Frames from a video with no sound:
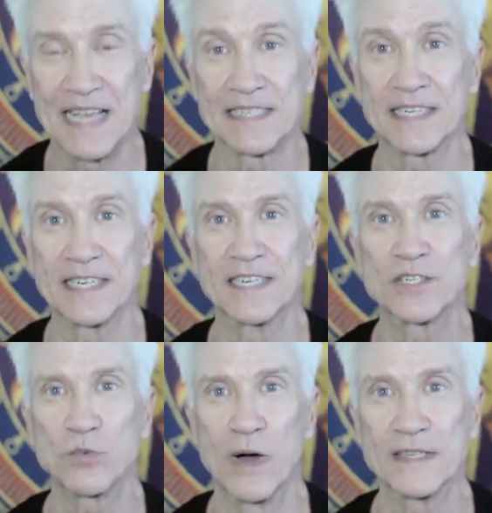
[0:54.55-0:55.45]
as it
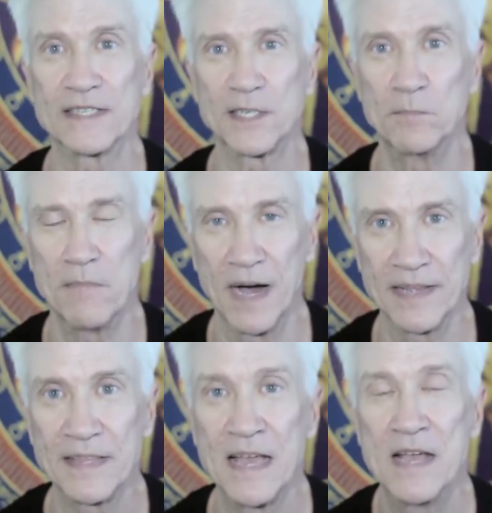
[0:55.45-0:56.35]
is once a
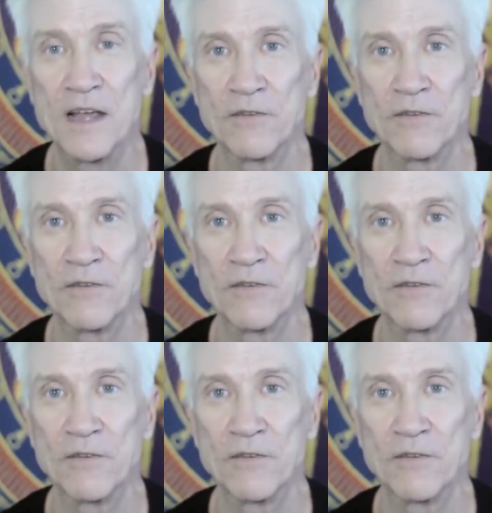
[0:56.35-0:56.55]
month.